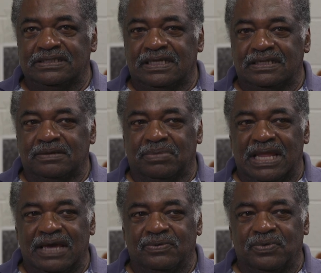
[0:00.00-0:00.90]
the
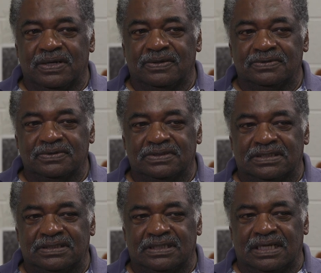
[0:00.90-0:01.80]
Blackwells
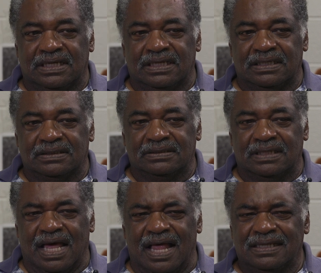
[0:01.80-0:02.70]
and
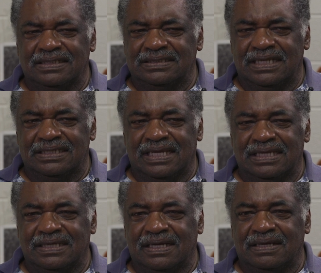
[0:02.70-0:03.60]
the Hollands, I
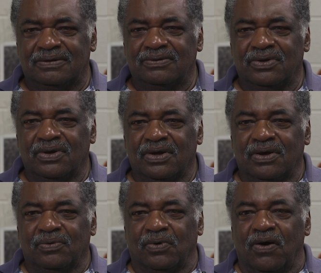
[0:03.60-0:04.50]
think, were
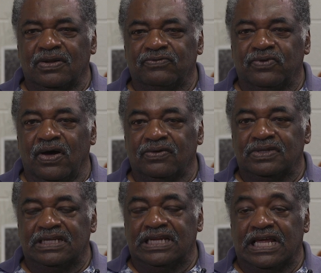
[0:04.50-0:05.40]
all involved
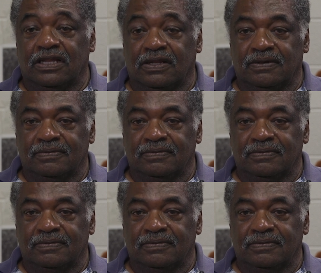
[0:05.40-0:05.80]
in a